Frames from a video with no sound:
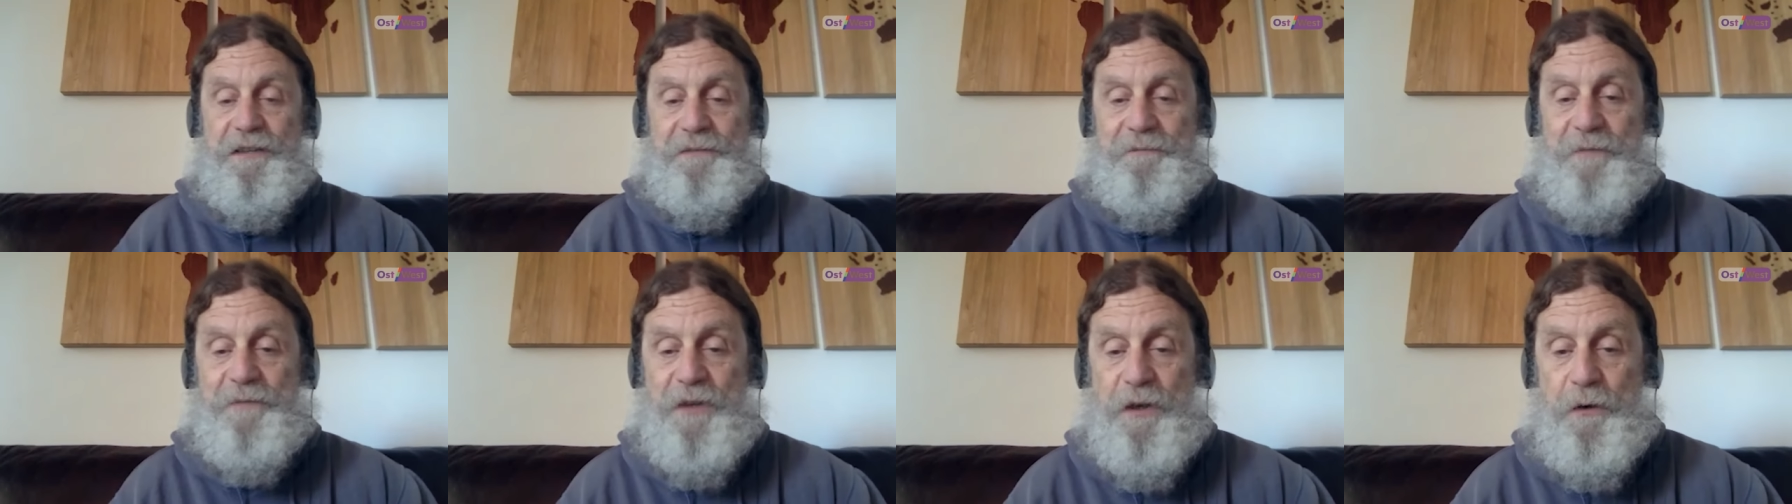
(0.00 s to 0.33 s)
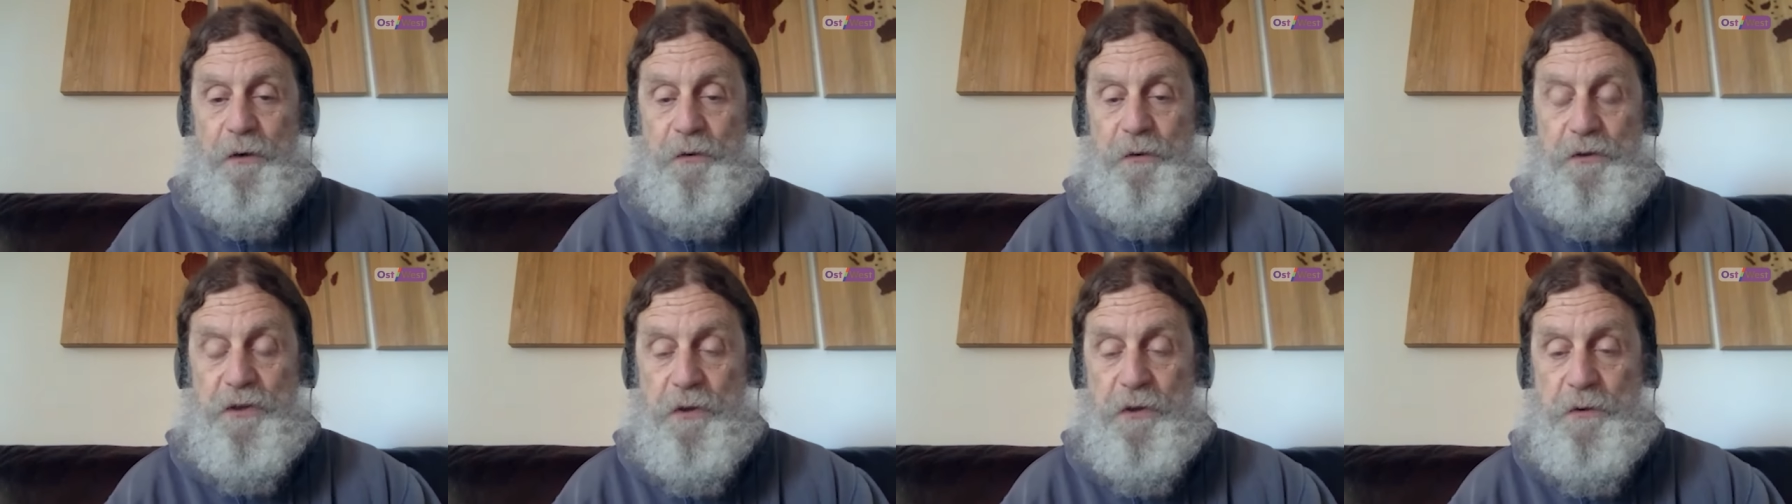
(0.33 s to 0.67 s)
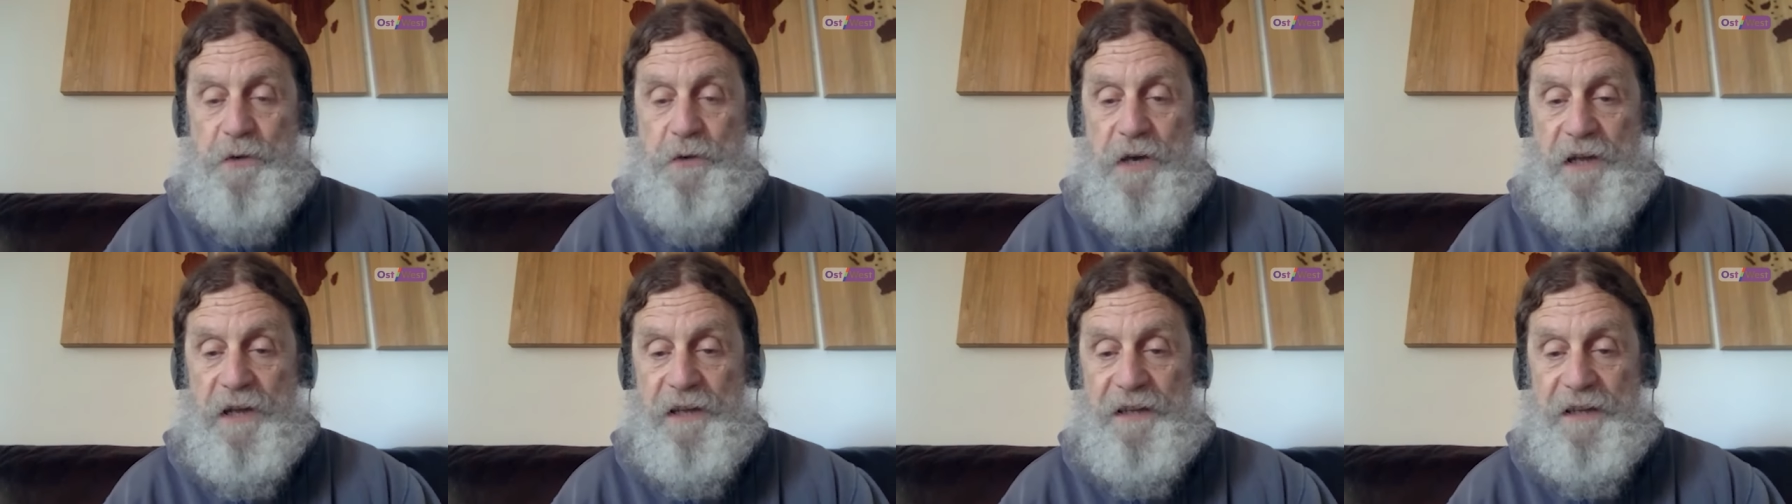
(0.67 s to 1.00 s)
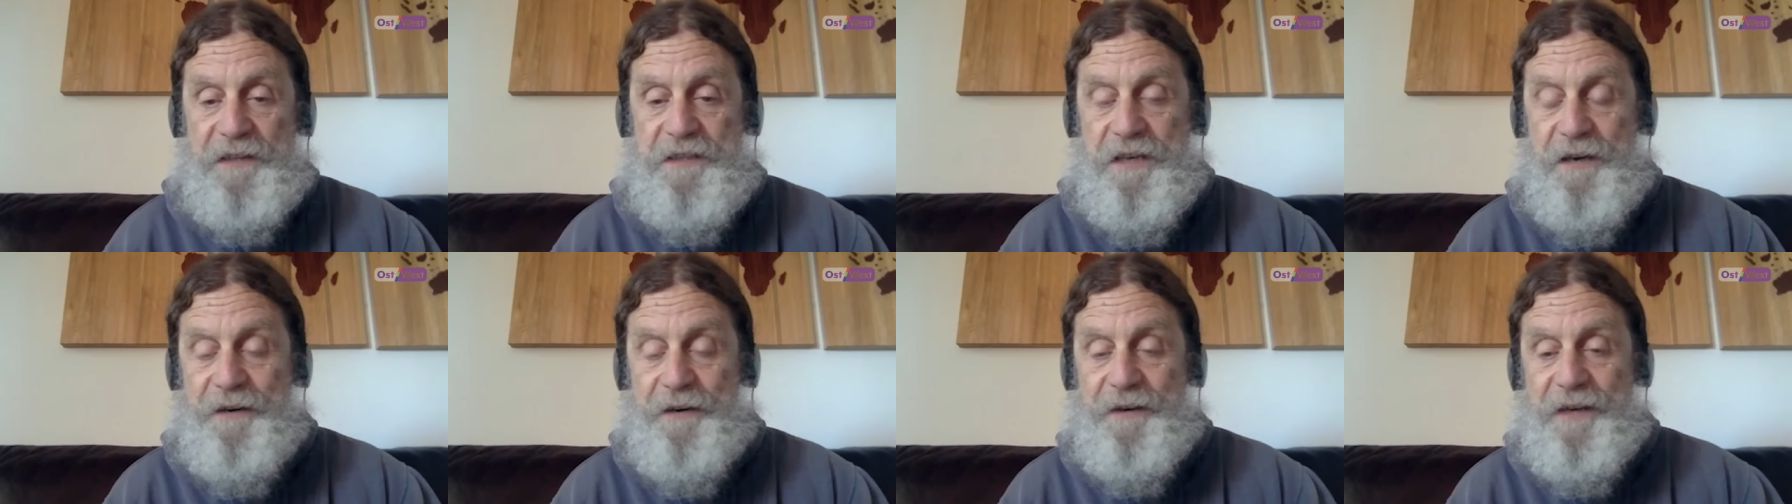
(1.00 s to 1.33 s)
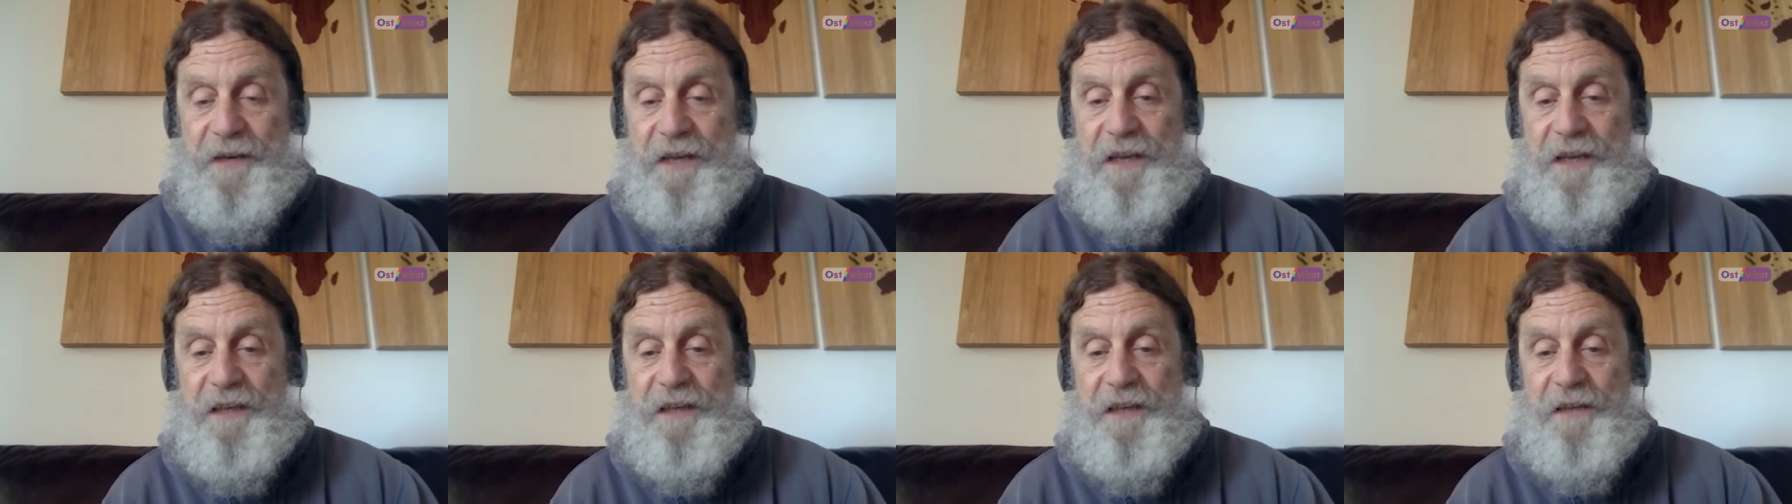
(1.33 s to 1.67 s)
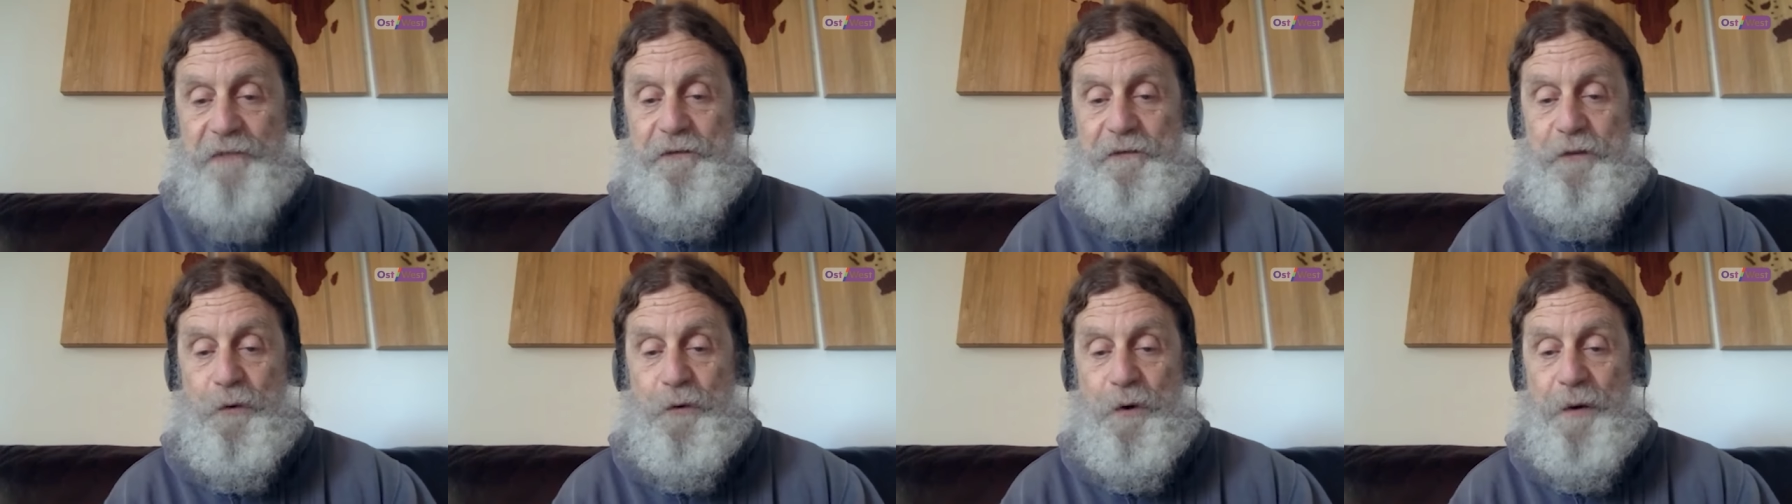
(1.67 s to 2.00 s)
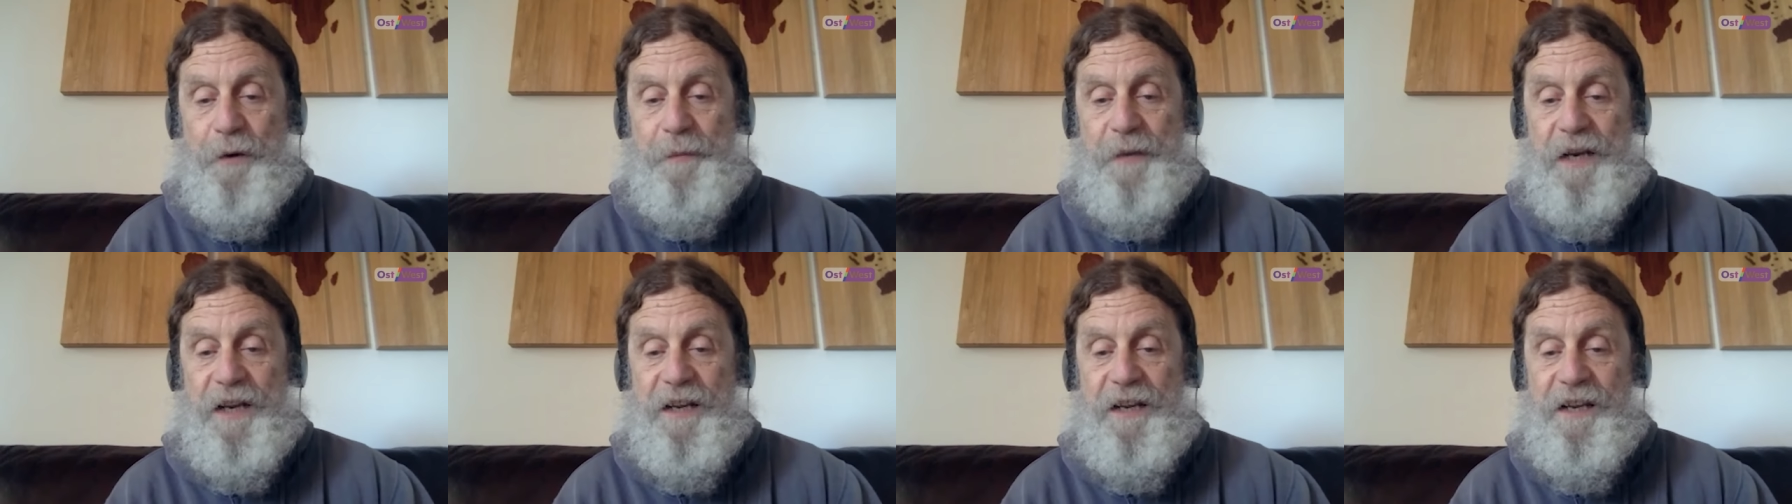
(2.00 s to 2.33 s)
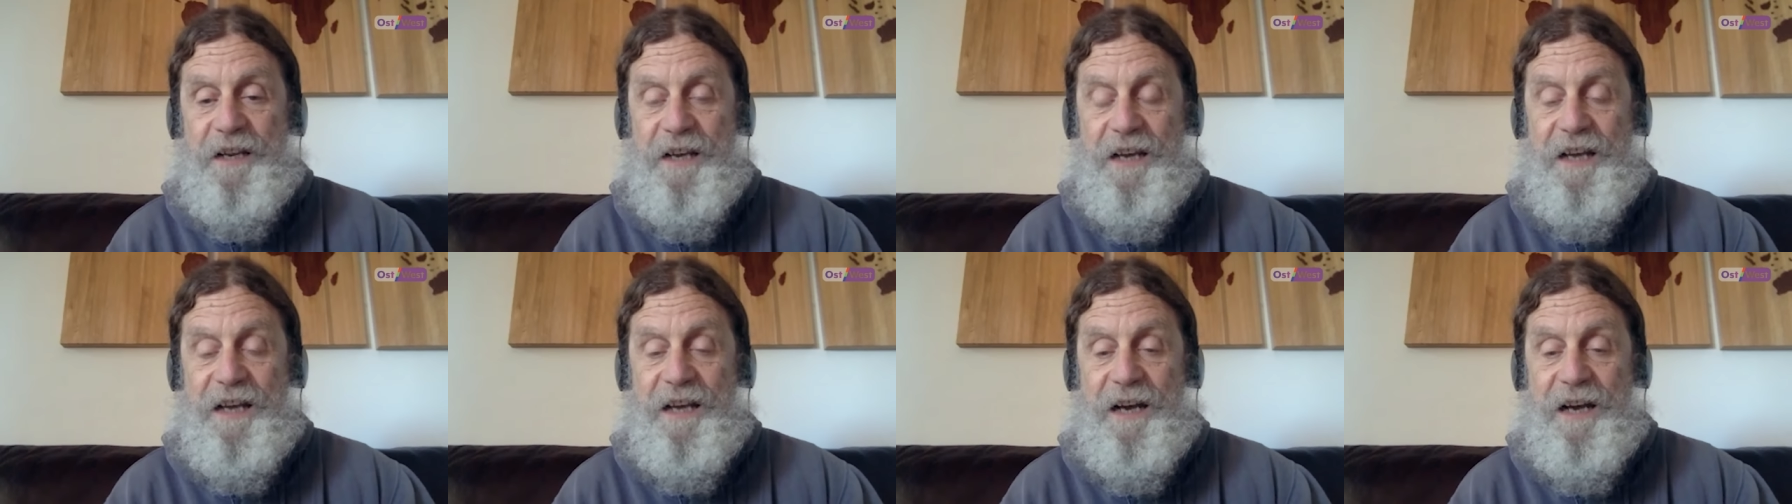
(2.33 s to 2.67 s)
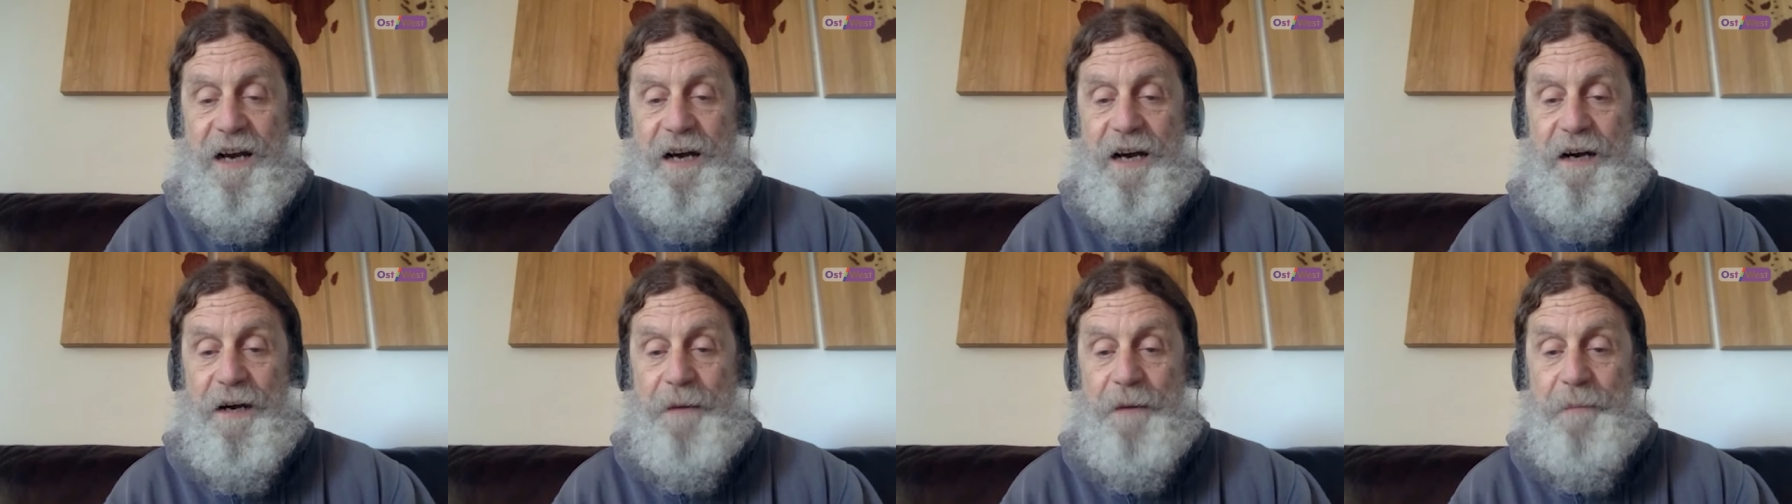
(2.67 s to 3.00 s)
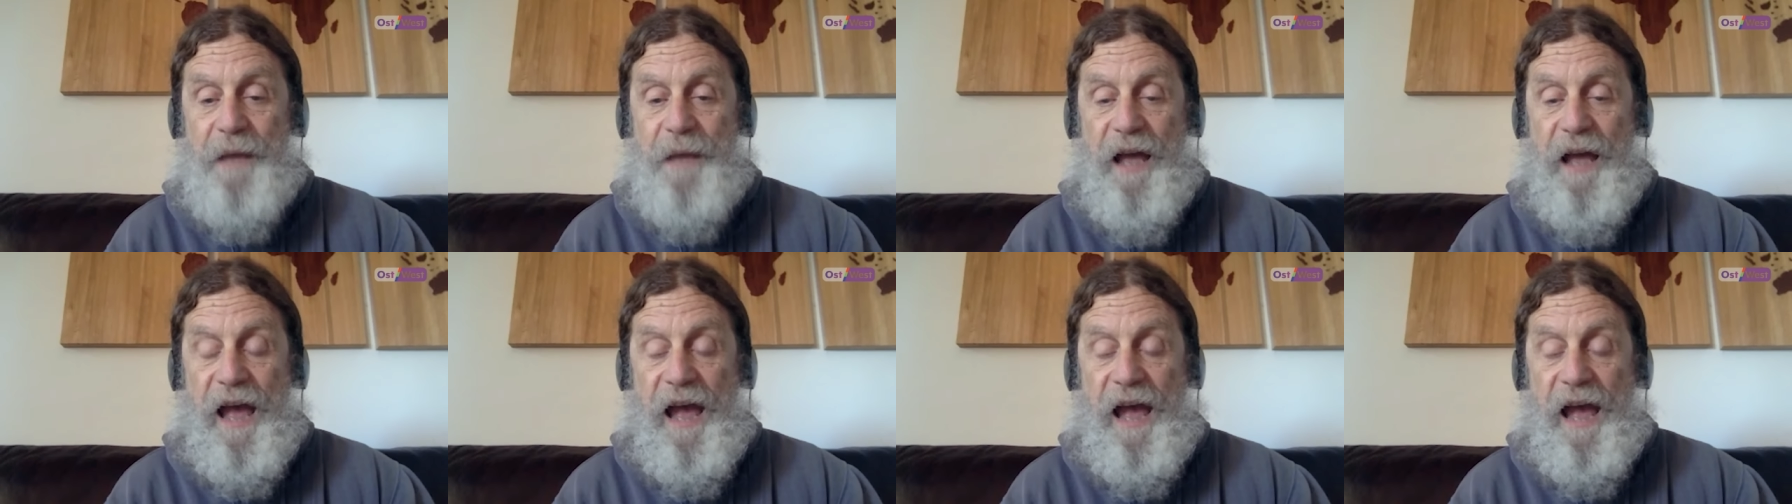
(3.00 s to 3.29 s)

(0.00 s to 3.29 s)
you know, totalitarian conformity. Um,